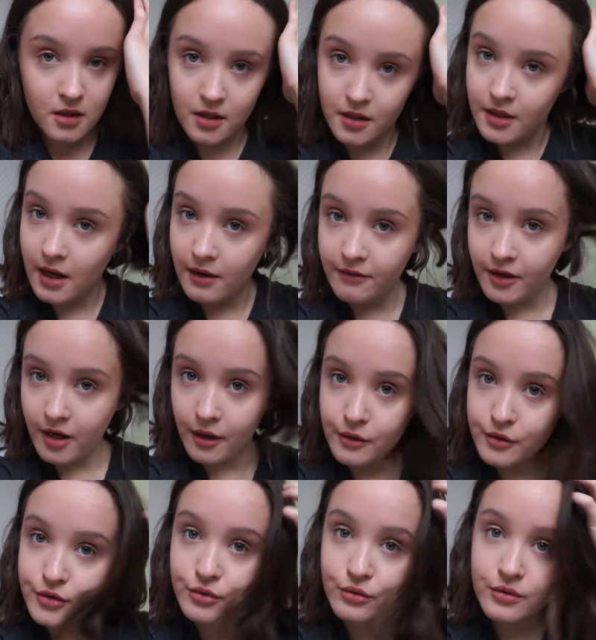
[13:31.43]
and have a go
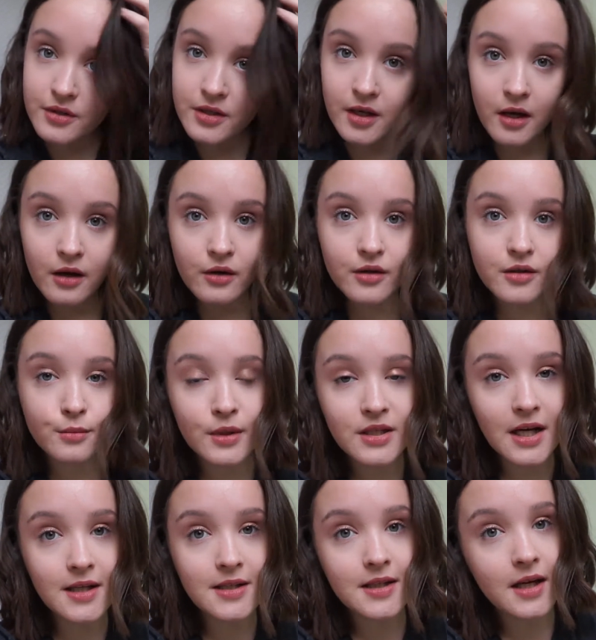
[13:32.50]
at sorting it, because my
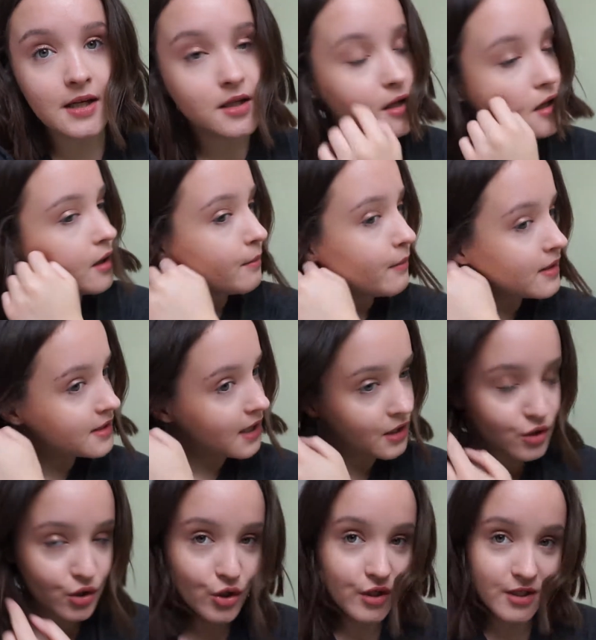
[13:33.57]
dad said my
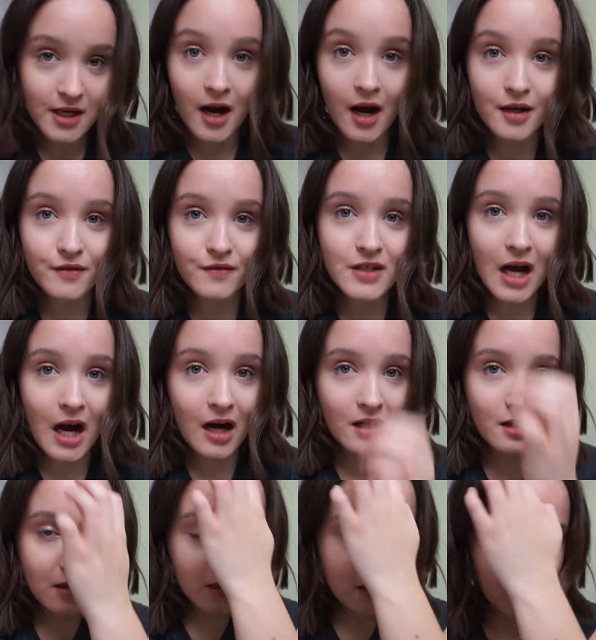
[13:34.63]
dad could kind of
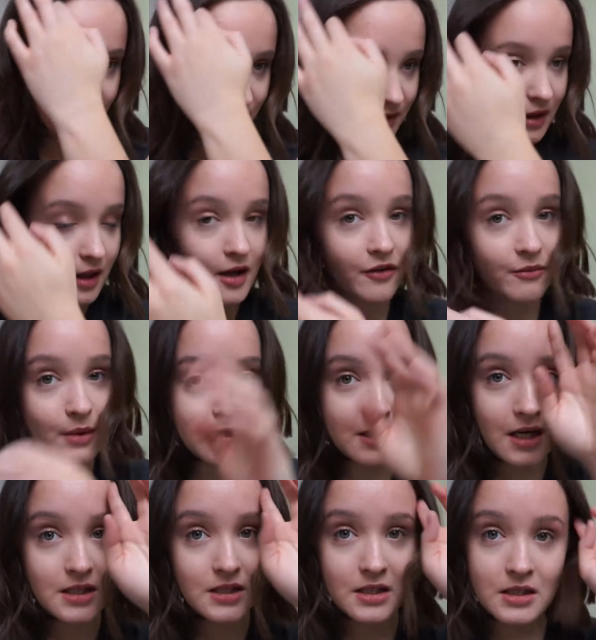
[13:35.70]
tell, and I feel like if my
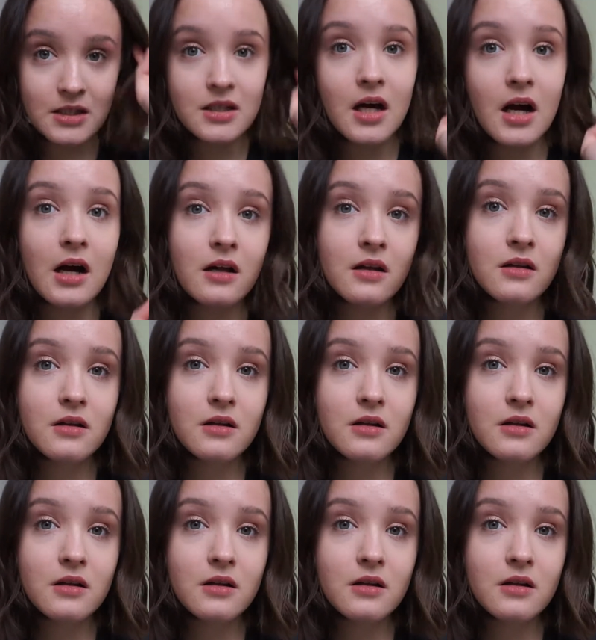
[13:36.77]
dad can tell,